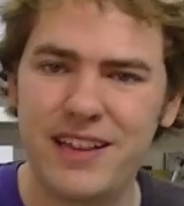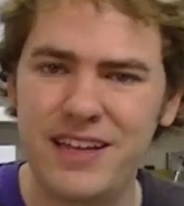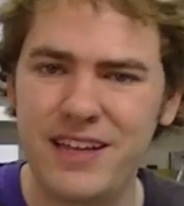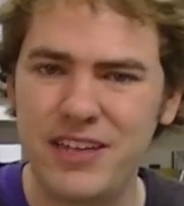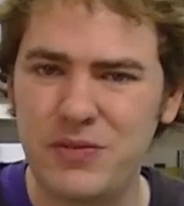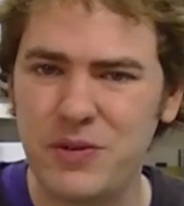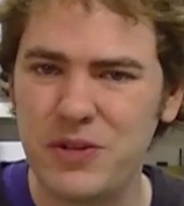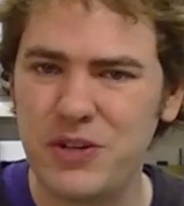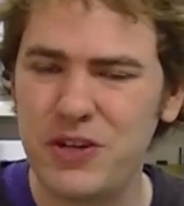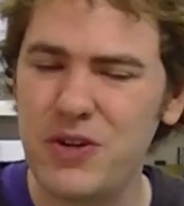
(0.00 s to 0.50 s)

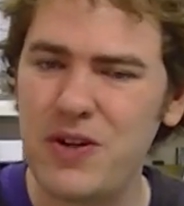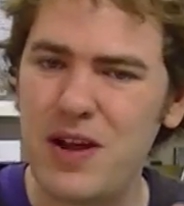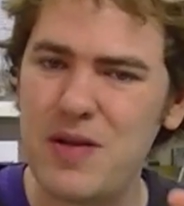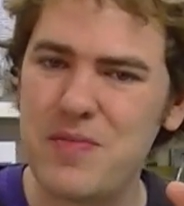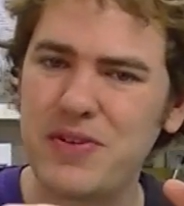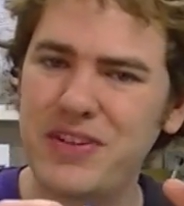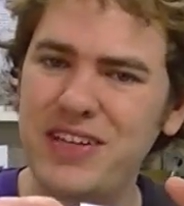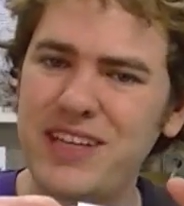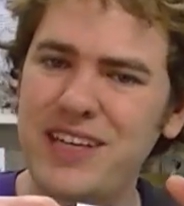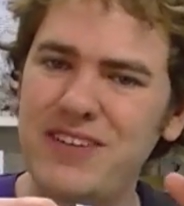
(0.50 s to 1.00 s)
These were new, I
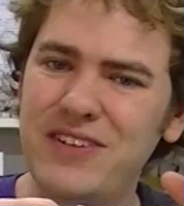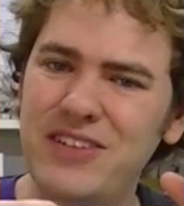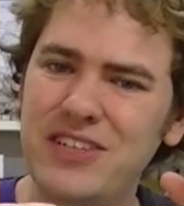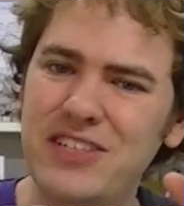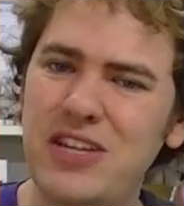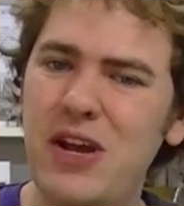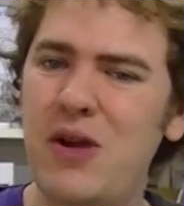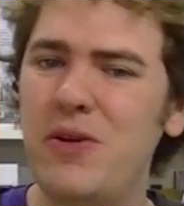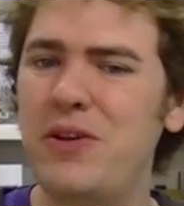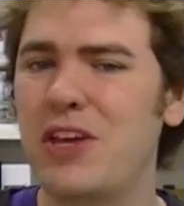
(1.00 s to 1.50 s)
believe, in
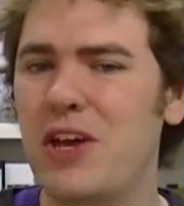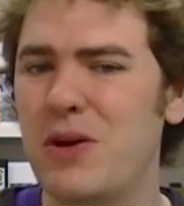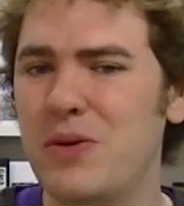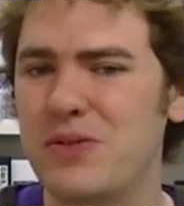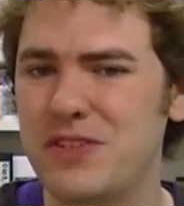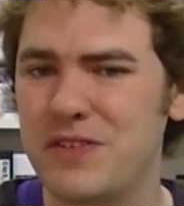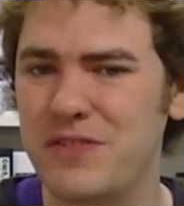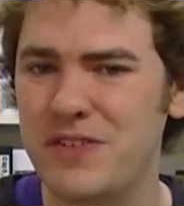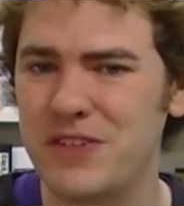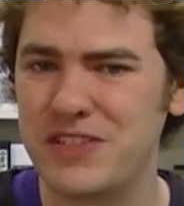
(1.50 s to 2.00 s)
Tokyo
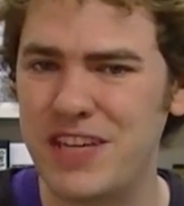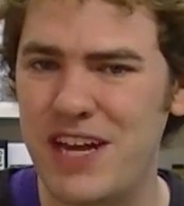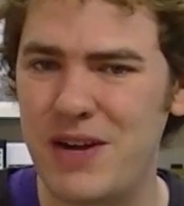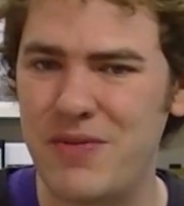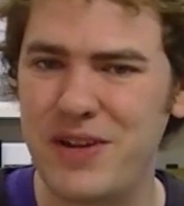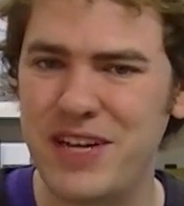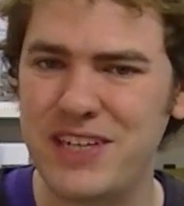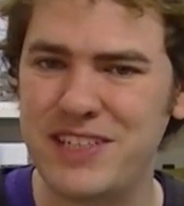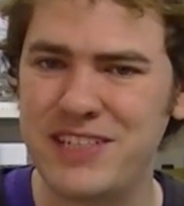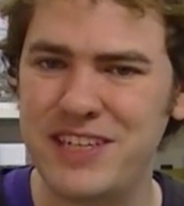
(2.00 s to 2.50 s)
was the first time
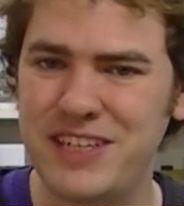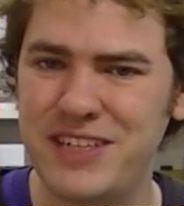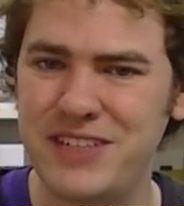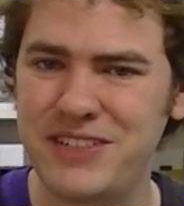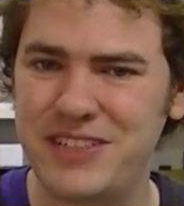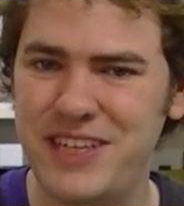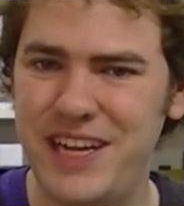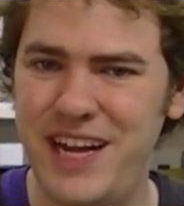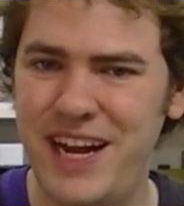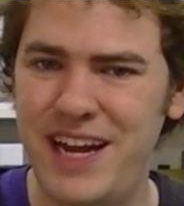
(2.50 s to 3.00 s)
we had
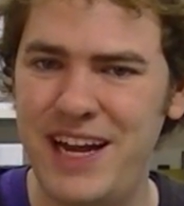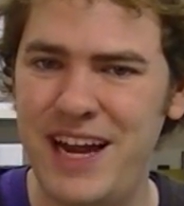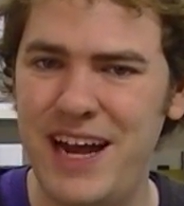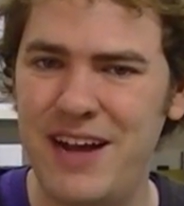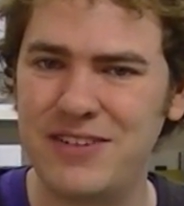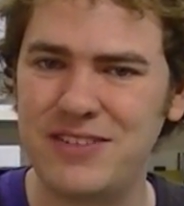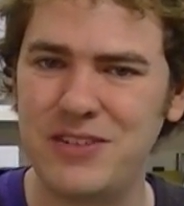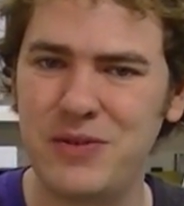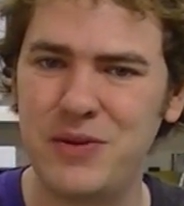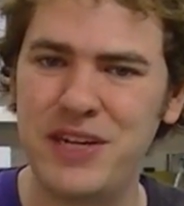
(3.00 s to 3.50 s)
stickers to hand
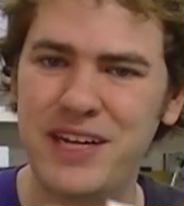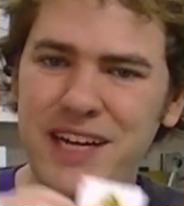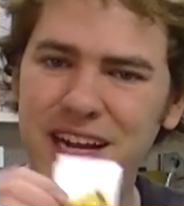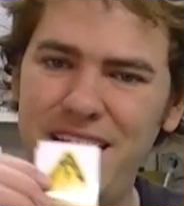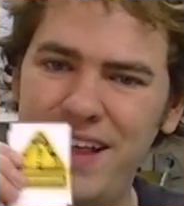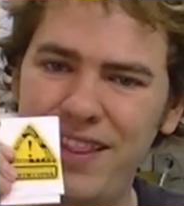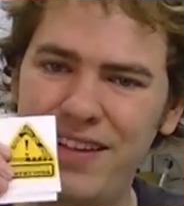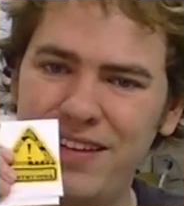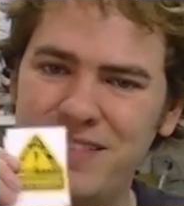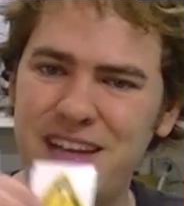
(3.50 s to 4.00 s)
out. So we didn't
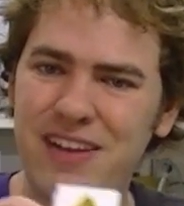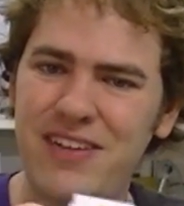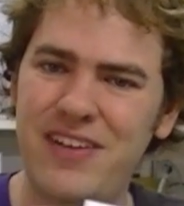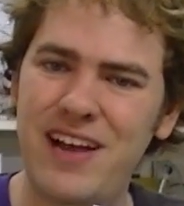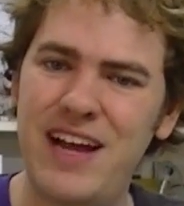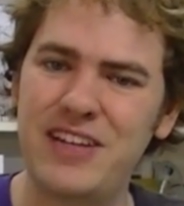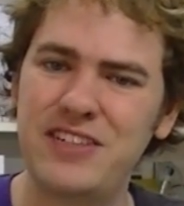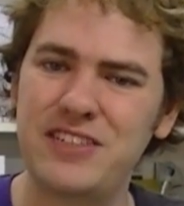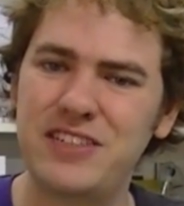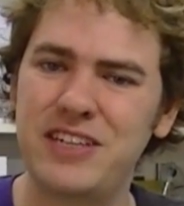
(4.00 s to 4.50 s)
hand these out
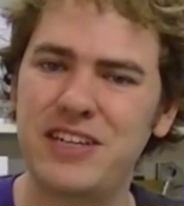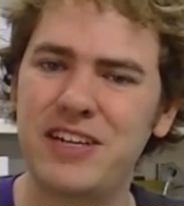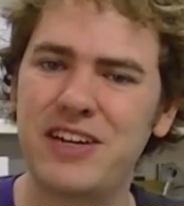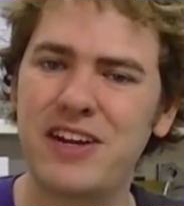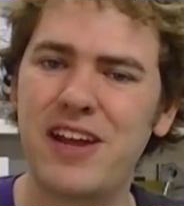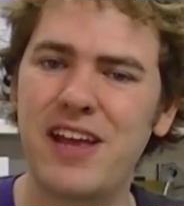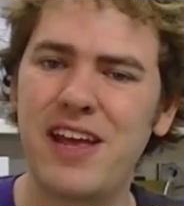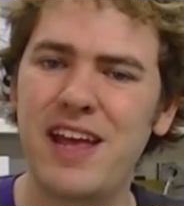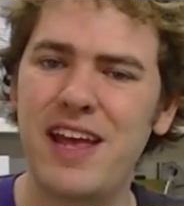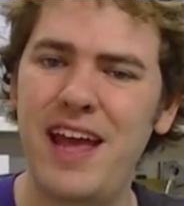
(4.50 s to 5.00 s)
last
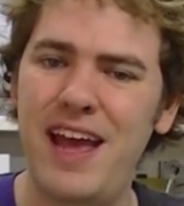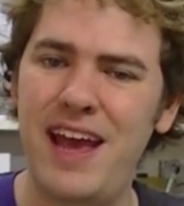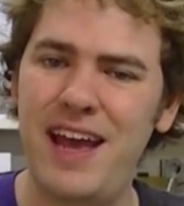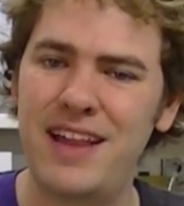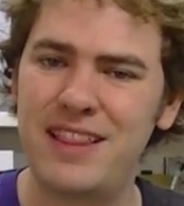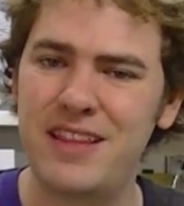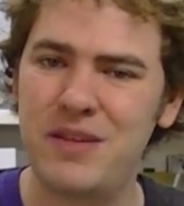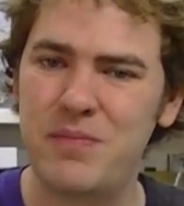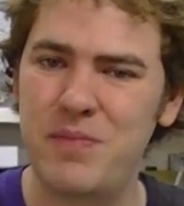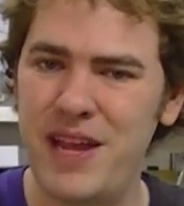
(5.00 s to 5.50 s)
year
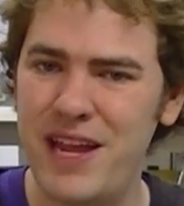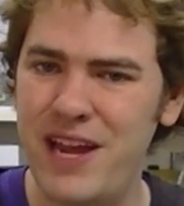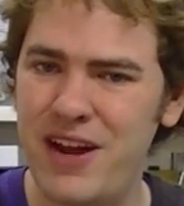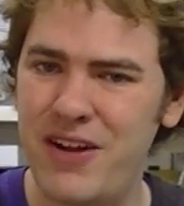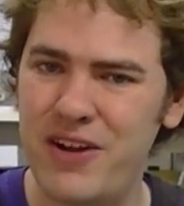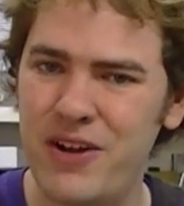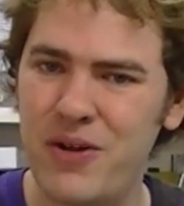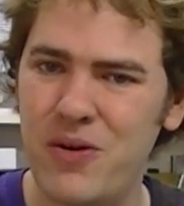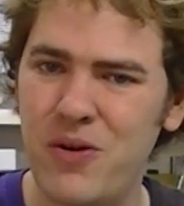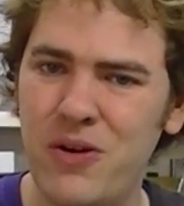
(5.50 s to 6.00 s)
at the Bay
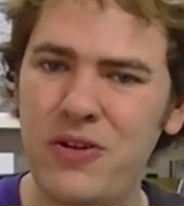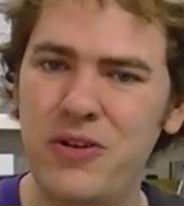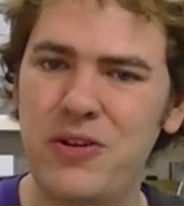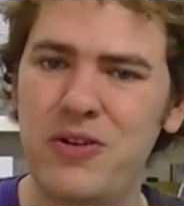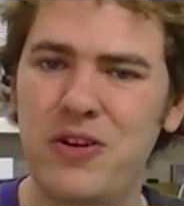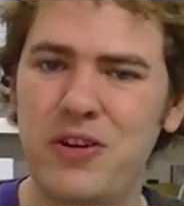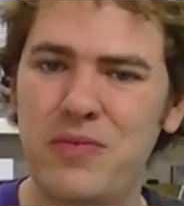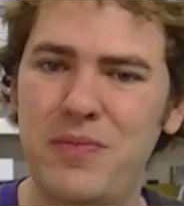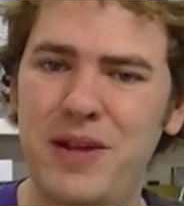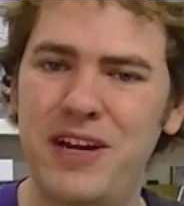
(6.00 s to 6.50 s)
Area or New
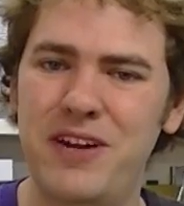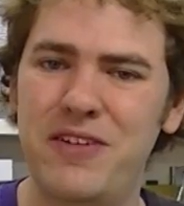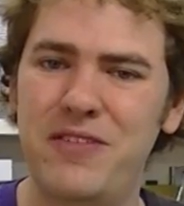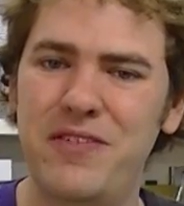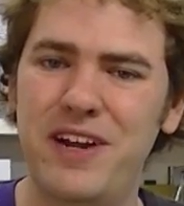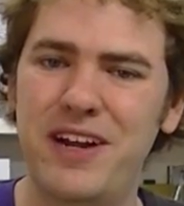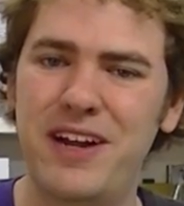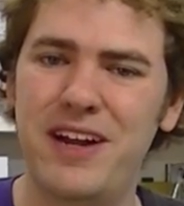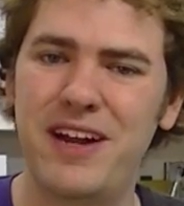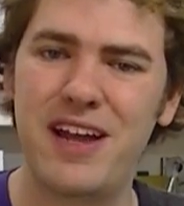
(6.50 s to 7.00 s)
York Maker
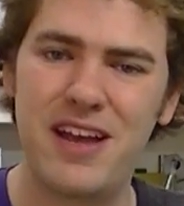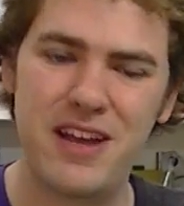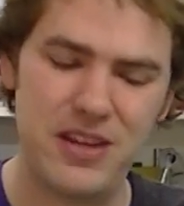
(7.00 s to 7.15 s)
Faire.